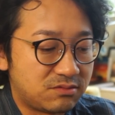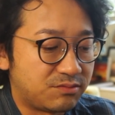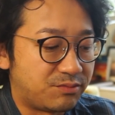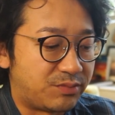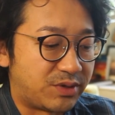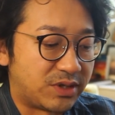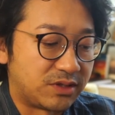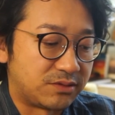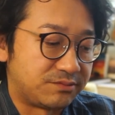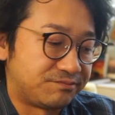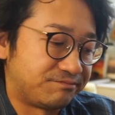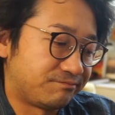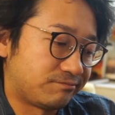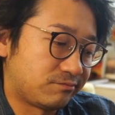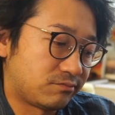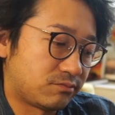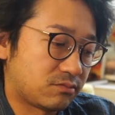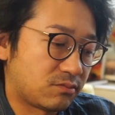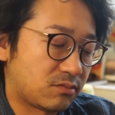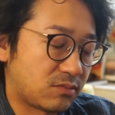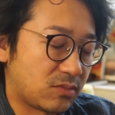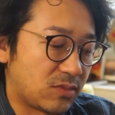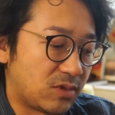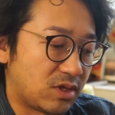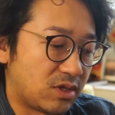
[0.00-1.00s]
But
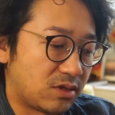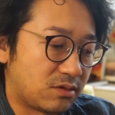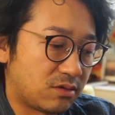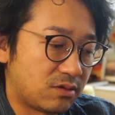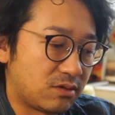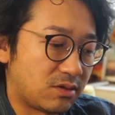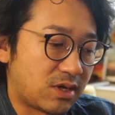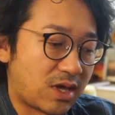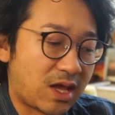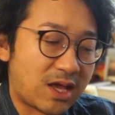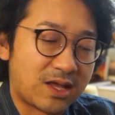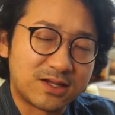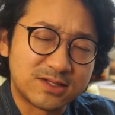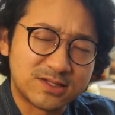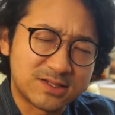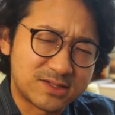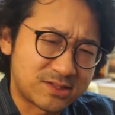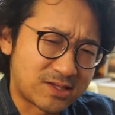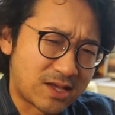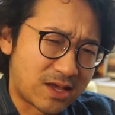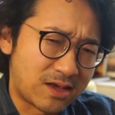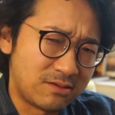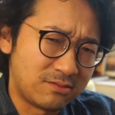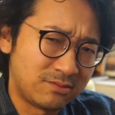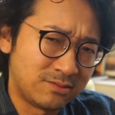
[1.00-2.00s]
how does it
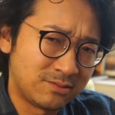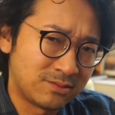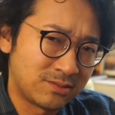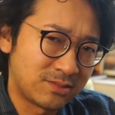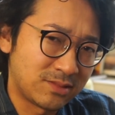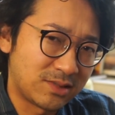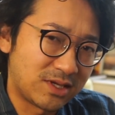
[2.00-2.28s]
sound?